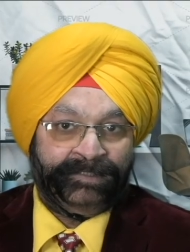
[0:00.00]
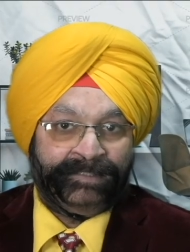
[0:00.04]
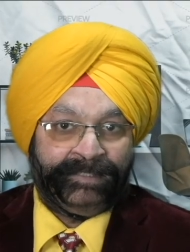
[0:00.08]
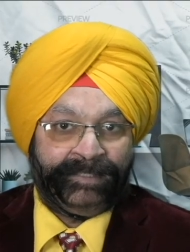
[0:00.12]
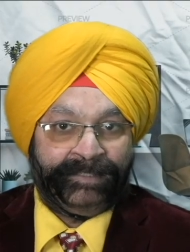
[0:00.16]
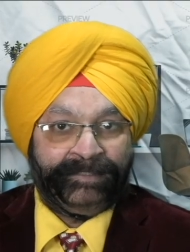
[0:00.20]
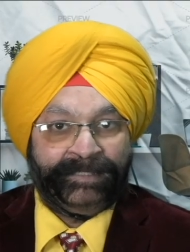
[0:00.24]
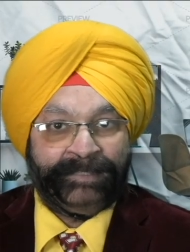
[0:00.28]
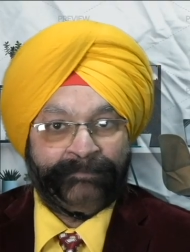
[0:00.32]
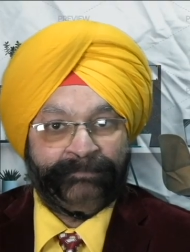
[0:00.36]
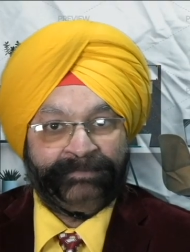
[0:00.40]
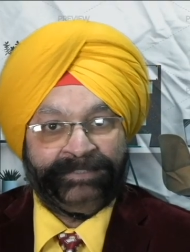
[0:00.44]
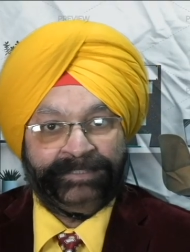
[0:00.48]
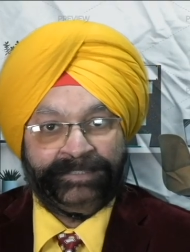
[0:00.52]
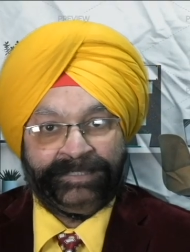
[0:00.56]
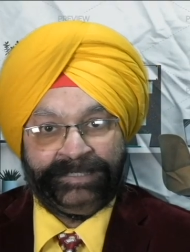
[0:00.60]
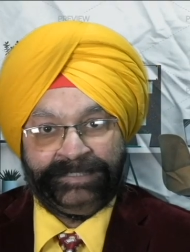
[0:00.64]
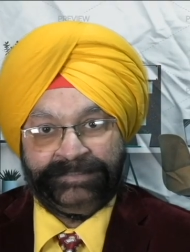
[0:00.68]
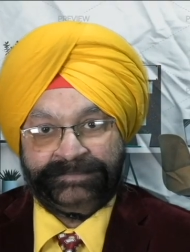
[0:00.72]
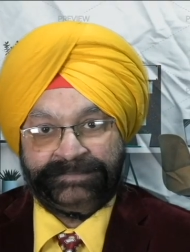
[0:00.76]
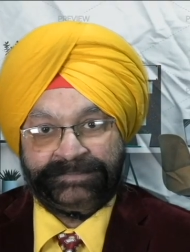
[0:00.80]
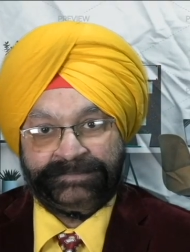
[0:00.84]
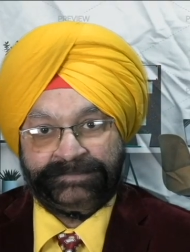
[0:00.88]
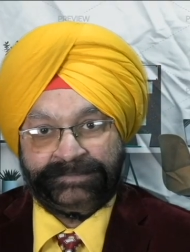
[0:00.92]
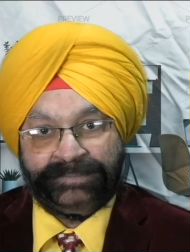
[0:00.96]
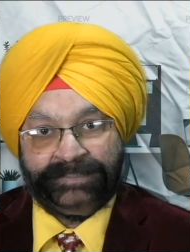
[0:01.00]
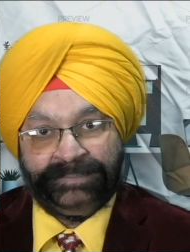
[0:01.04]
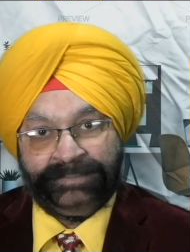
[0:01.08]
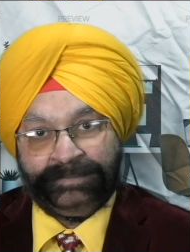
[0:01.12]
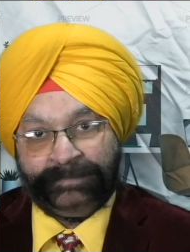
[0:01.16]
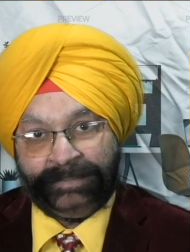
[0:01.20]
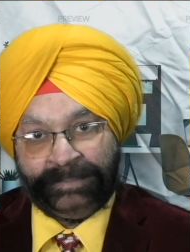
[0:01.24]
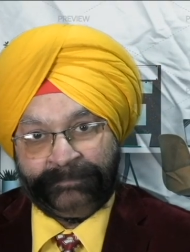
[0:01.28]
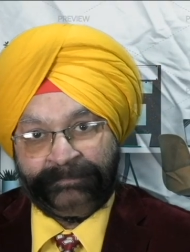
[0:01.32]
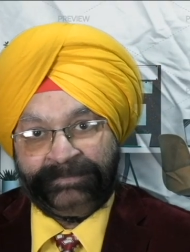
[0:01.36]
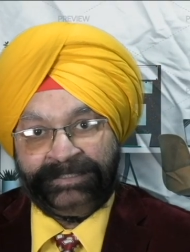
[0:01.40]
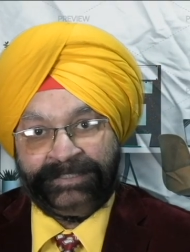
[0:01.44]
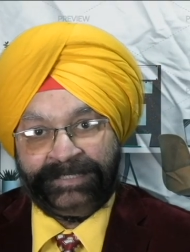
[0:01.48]
an
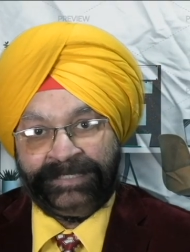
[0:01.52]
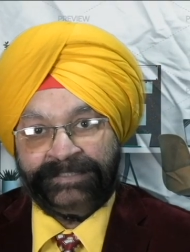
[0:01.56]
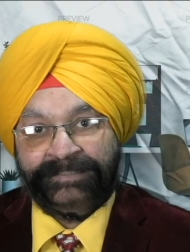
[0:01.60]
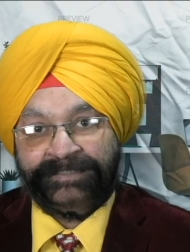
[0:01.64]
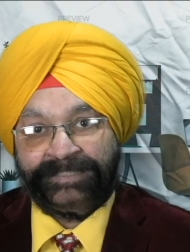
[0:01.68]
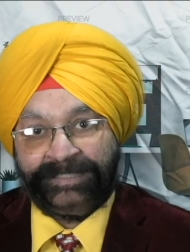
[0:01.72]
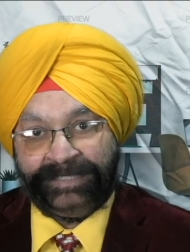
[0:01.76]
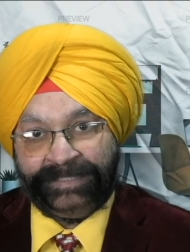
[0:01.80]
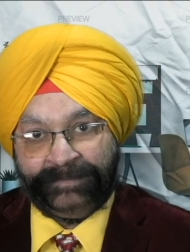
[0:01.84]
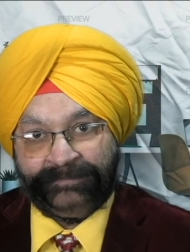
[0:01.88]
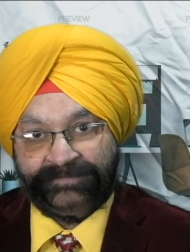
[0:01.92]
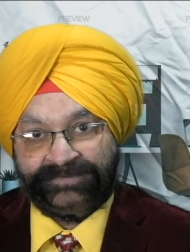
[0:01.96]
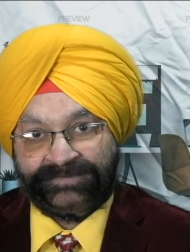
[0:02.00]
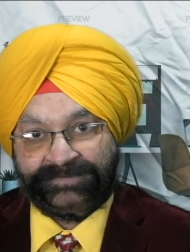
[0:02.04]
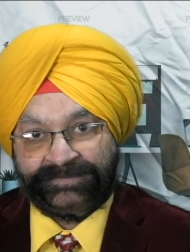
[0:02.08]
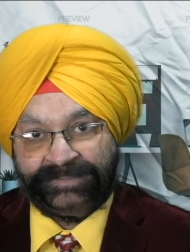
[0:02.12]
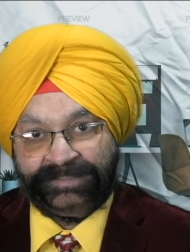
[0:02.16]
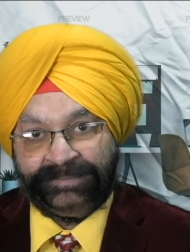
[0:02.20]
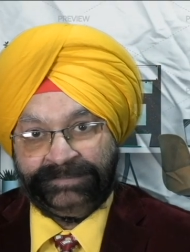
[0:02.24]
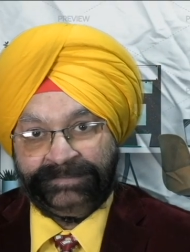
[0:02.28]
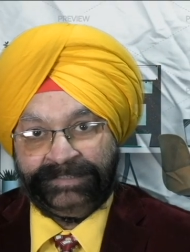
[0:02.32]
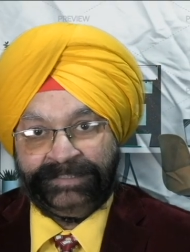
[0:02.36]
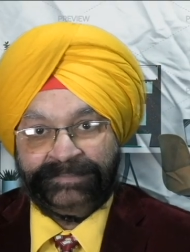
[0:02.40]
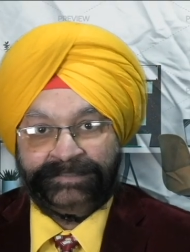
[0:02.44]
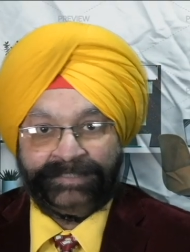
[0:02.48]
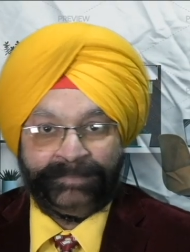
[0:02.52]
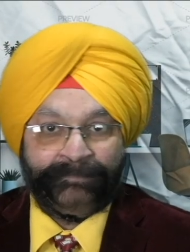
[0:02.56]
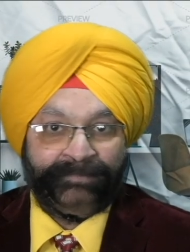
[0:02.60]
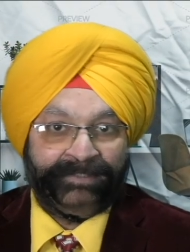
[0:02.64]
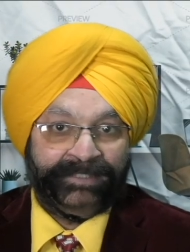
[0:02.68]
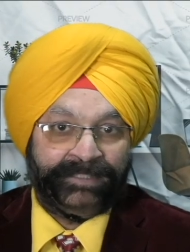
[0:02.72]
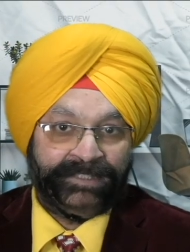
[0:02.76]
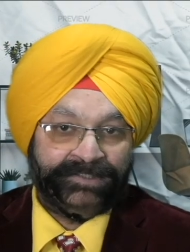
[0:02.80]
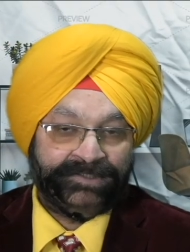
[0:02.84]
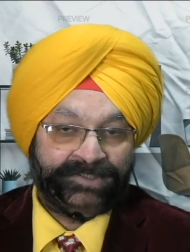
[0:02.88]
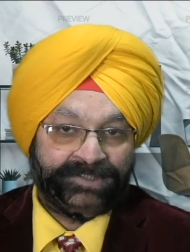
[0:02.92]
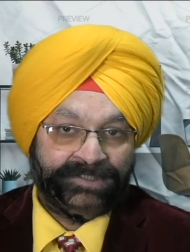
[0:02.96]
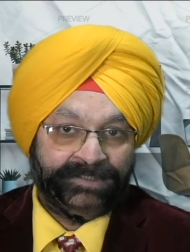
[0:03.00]
applicant claims in that
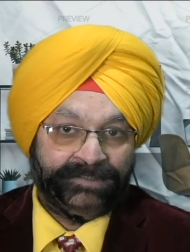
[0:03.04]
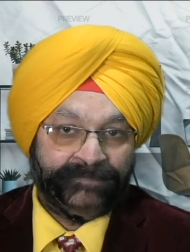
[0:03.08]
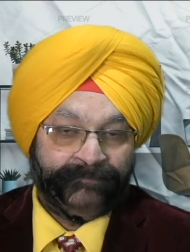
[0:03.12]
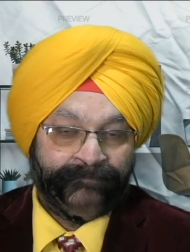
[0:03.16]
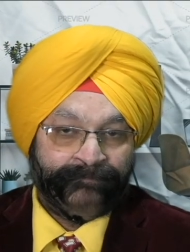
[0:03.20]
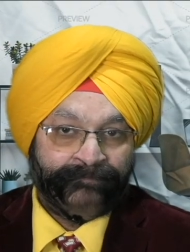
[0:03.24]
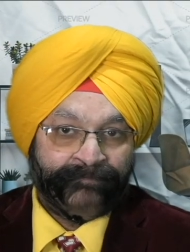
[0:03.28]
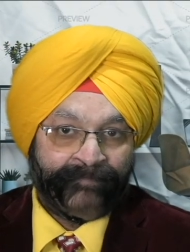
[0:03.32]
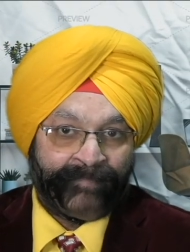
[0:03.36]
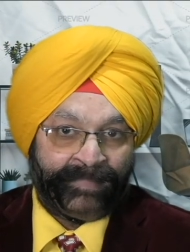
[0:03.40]
application.